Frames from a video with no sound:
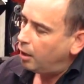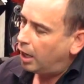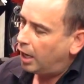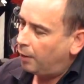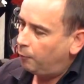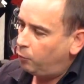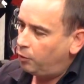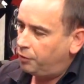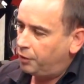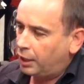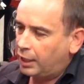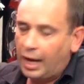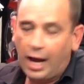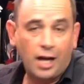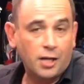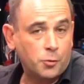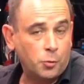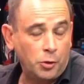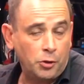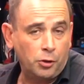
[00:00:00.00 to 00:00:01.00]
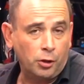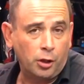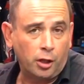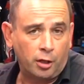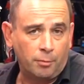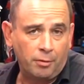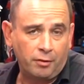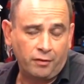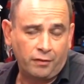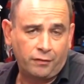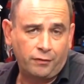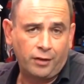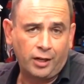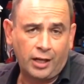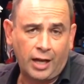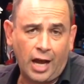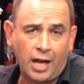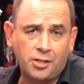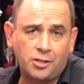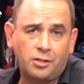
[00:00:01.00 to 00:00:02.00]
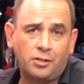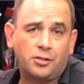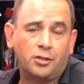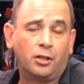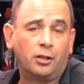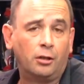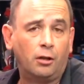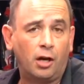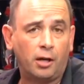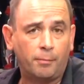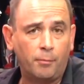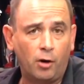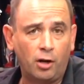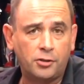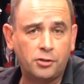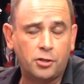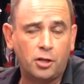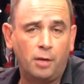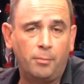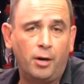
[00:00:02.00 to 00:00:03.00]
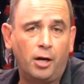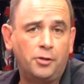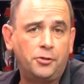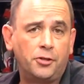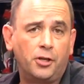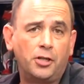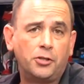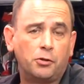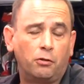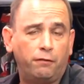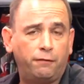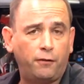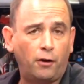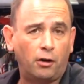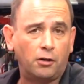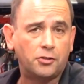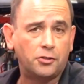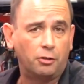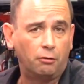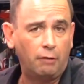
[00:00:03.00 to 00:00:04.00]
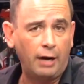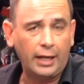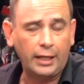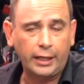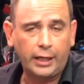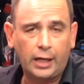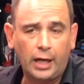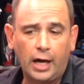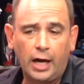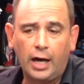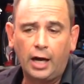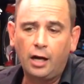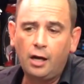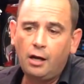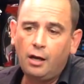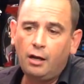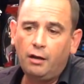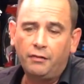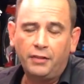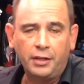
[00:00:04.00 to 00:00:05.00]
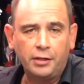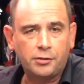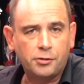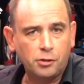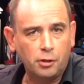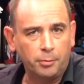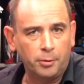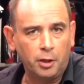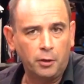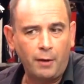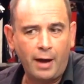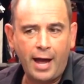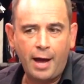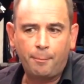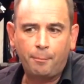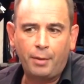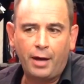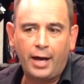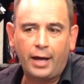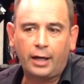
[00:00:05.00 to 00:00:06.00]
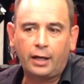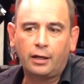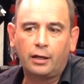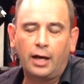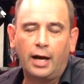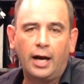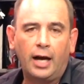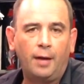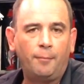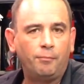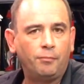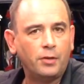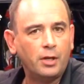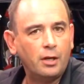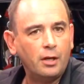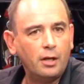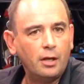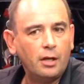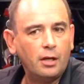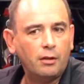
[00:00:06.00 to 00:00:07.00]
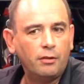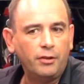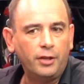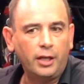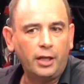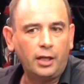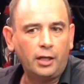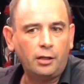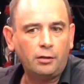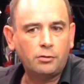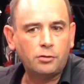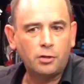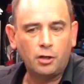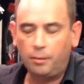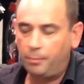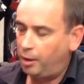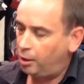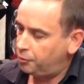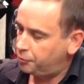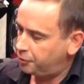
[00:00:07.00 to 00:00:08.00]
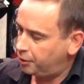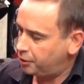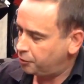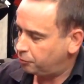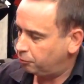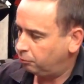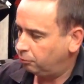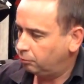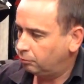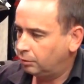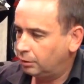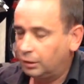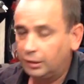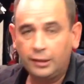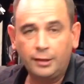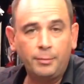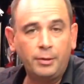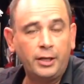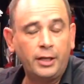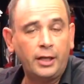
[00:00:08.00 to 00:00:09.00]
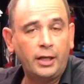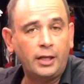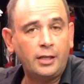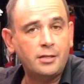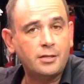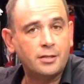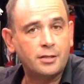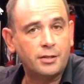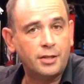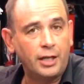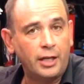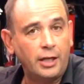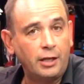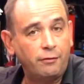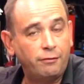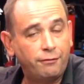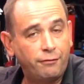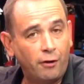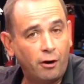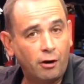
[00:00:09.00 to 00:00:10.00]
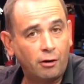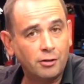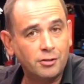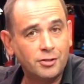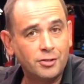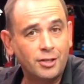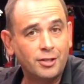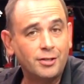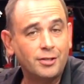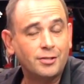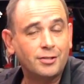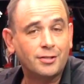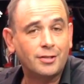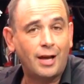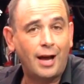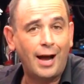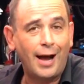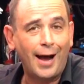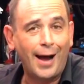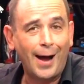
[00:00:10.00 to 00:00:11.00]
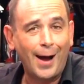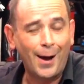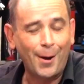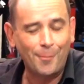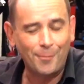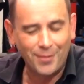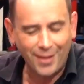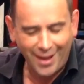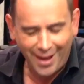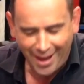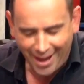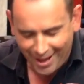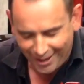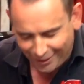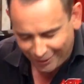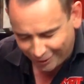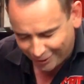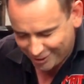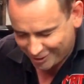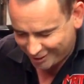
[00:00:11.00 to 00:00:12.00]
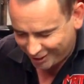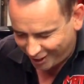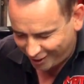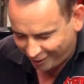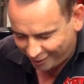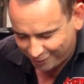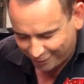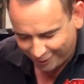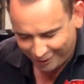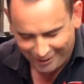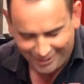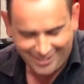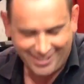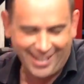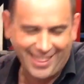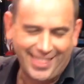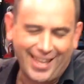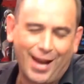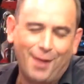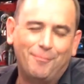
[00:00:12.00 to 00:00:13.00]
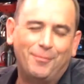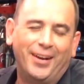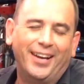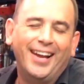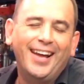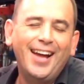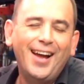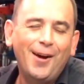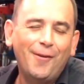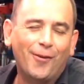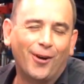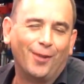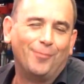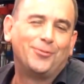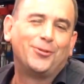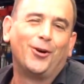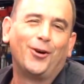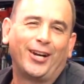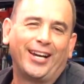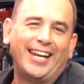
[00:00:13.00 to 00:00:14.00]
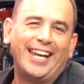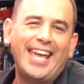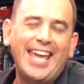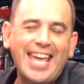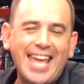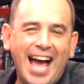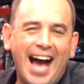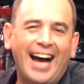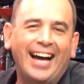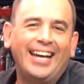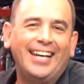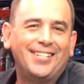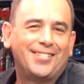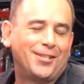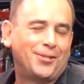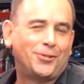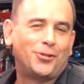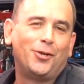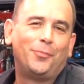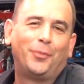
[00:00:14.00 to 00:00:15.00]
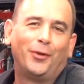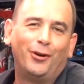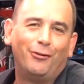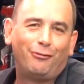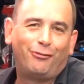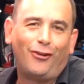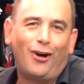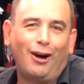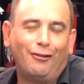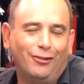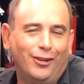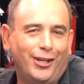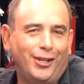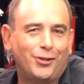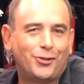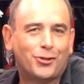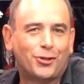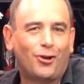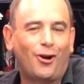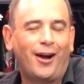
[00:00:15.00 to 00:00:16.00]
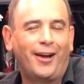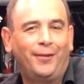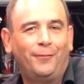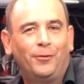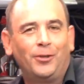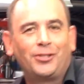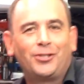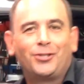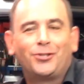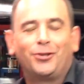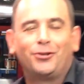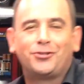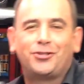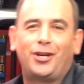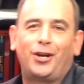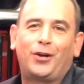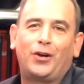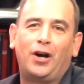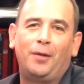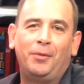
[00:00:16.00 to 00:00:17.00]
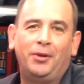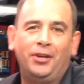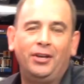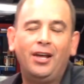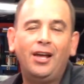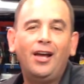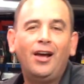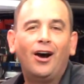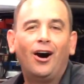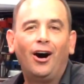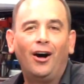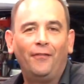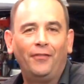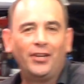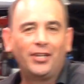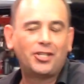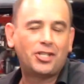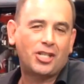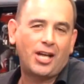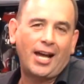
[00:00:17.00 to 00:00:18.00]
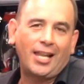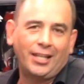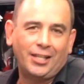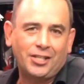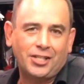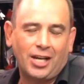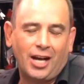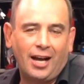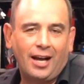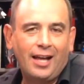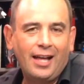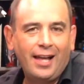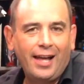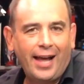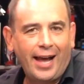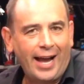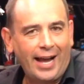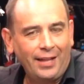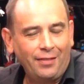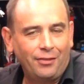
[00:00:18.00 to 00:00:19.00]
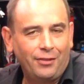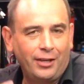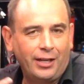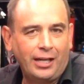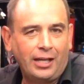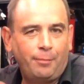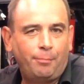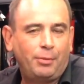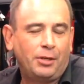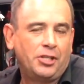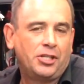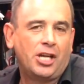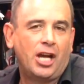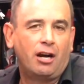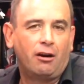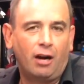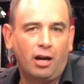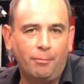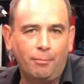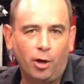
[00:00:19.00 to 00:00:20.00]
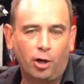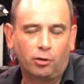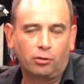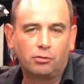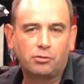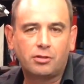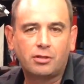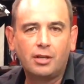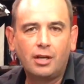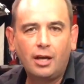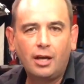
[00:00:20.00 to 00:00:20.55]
with the cars we do a lot of modifications on, like my turbo diesel Forester rally car, the Subaru Outback, the turbo diesel Liberties, the Foresters, and also, I've already said that, but what I'm talking here is the 2.5 litre Triton, which is also common on the Challenger and the Pajero models,